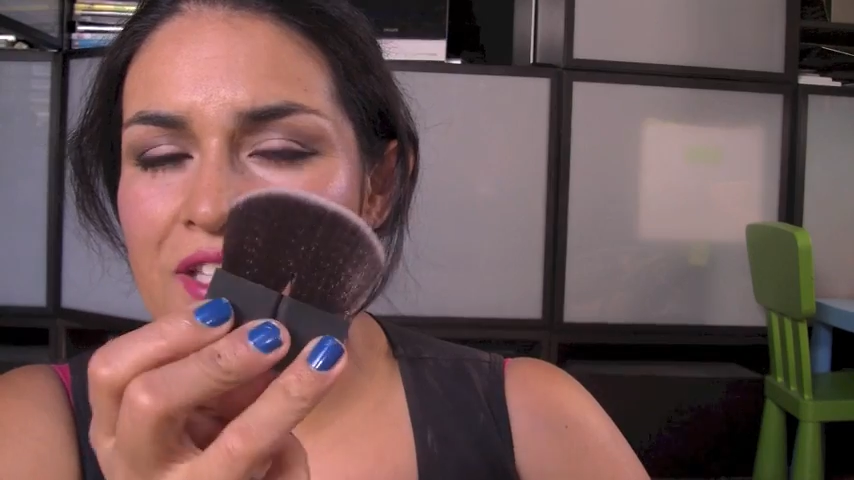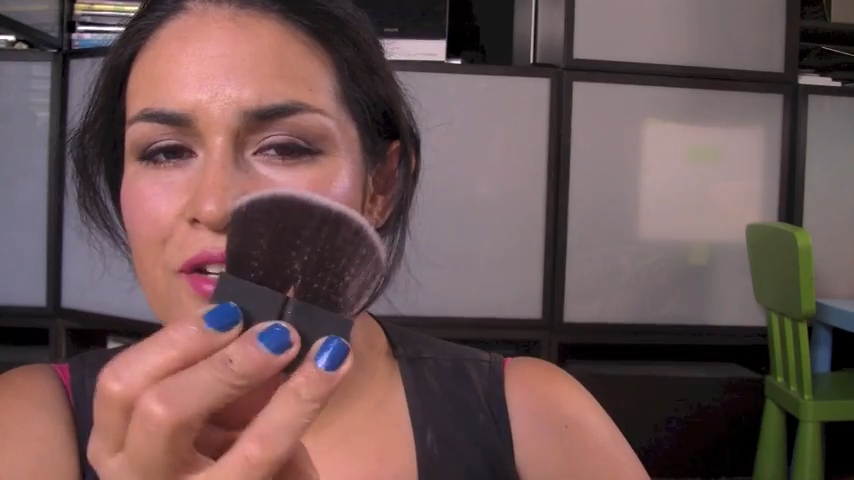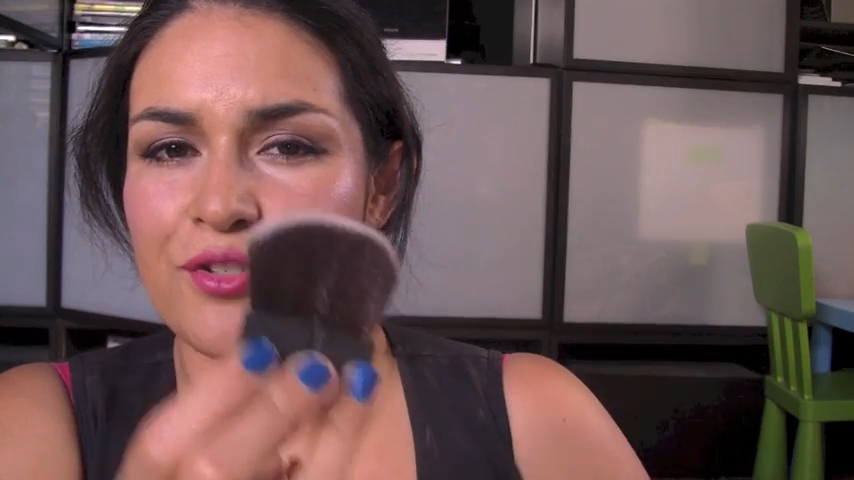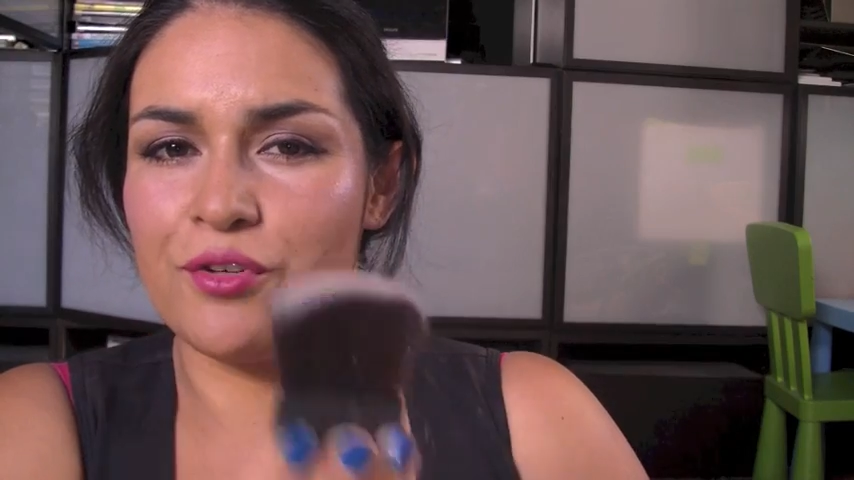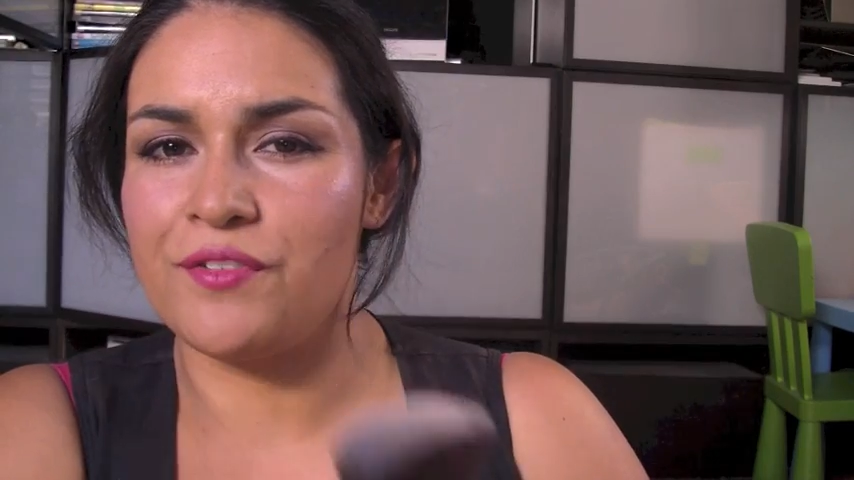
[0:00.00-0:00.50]
so
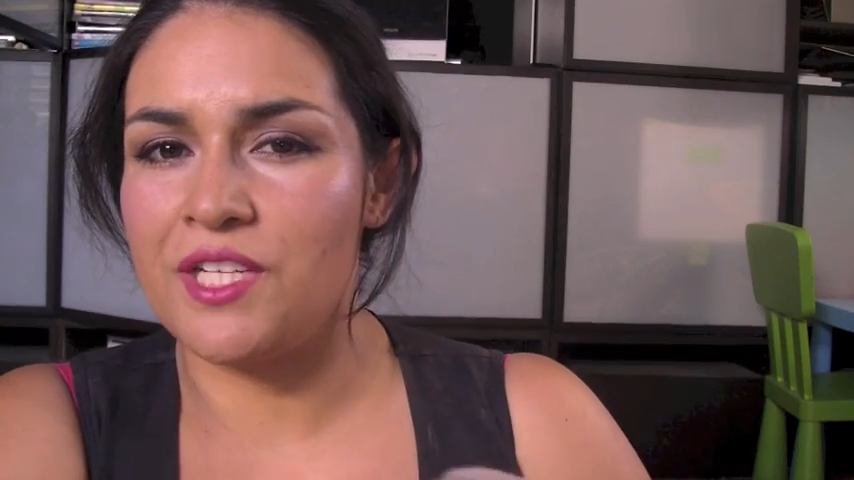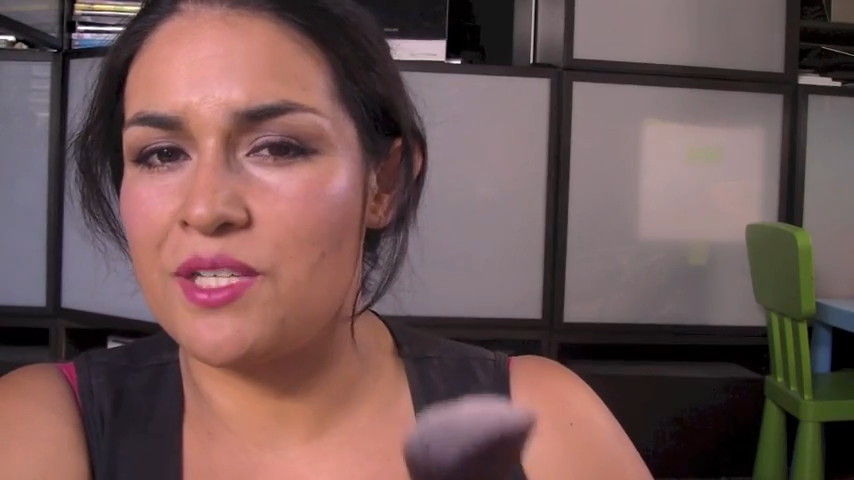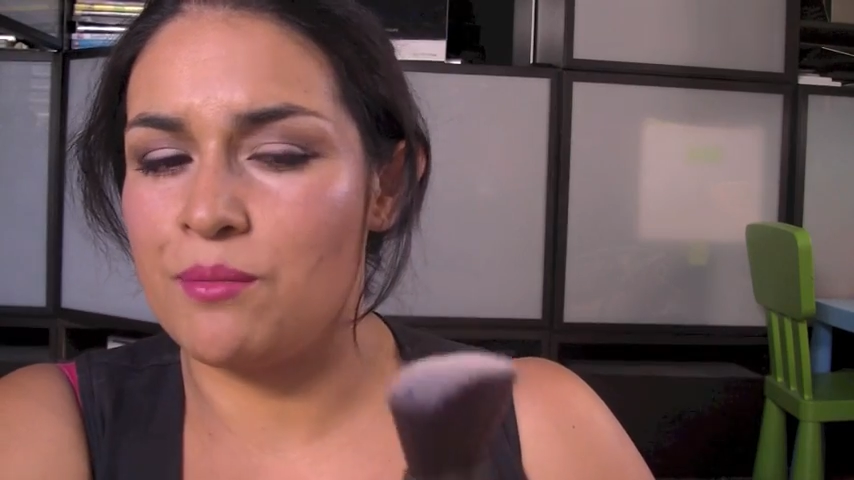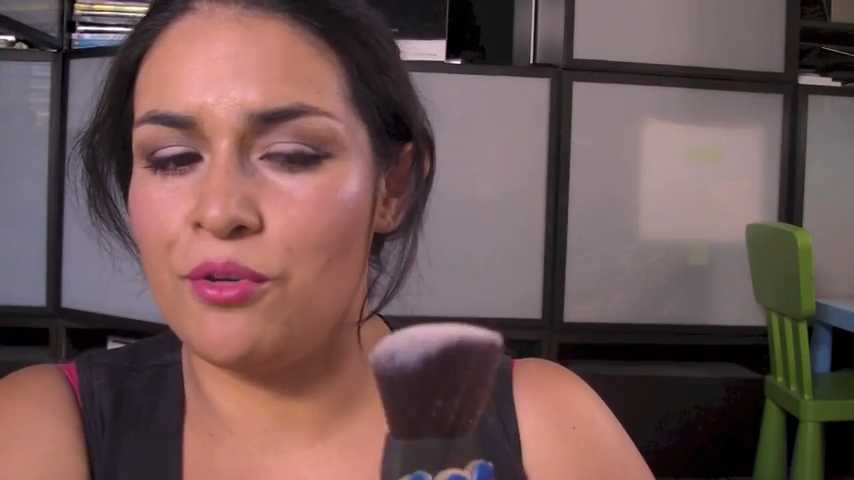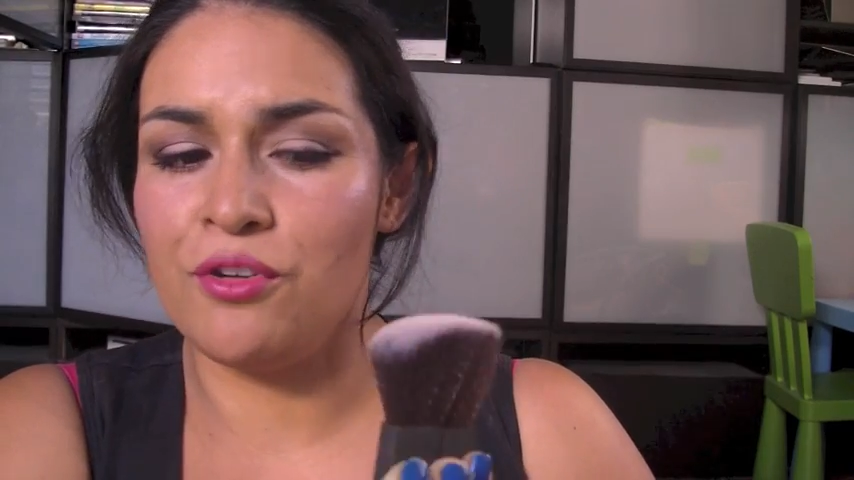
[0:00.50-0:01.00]
it sort of
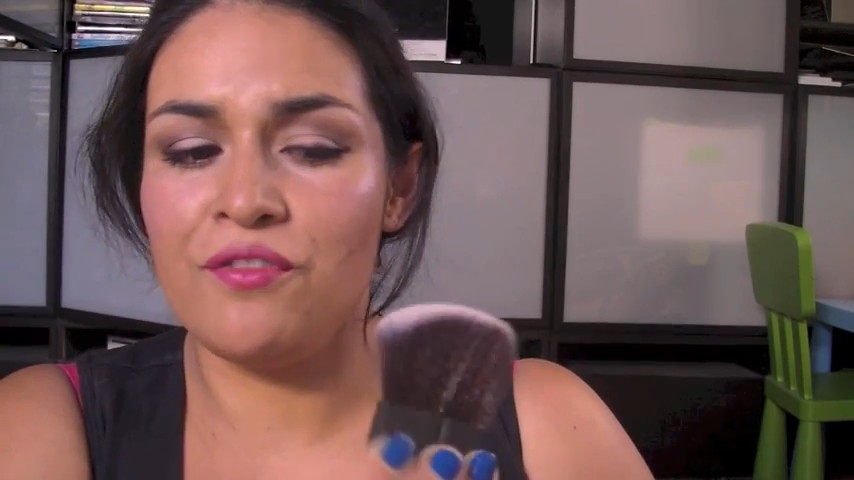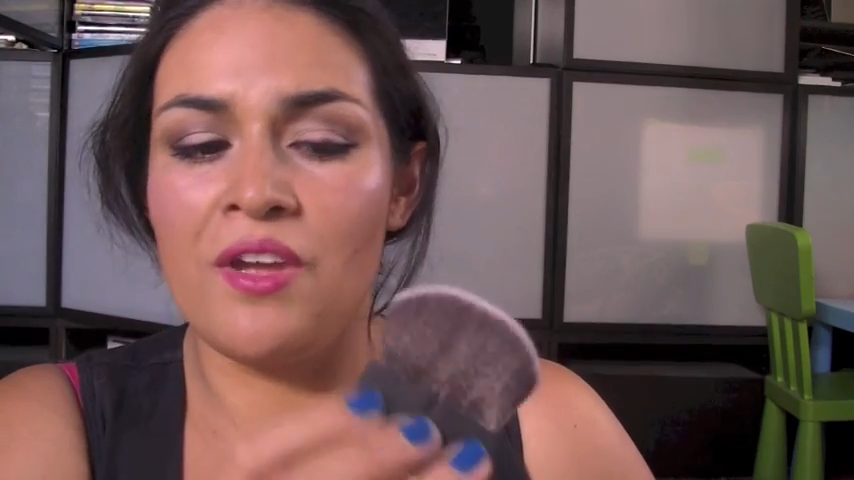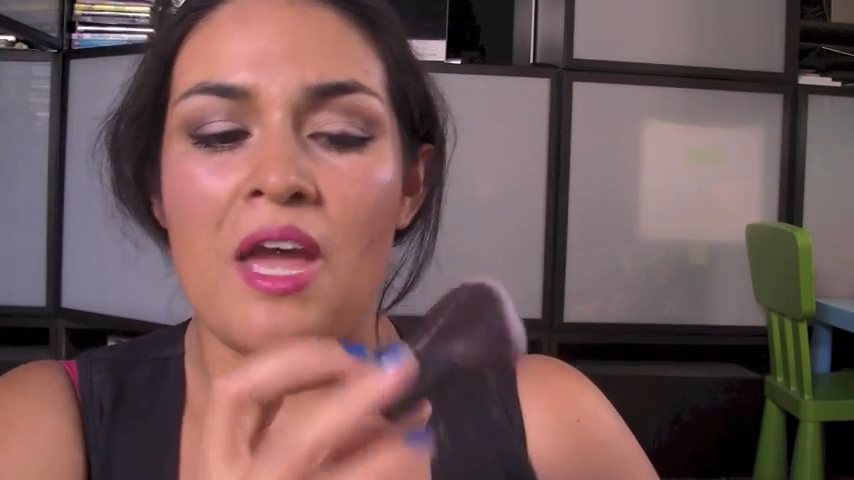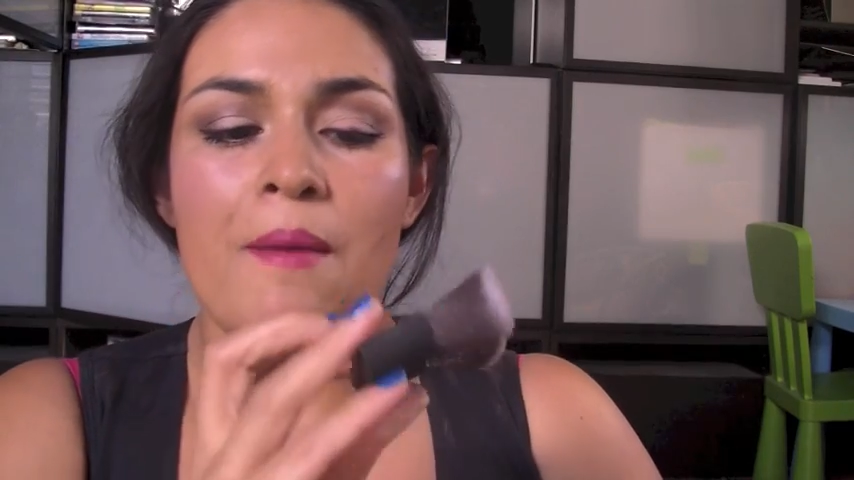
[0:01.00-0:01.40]
doesn't move.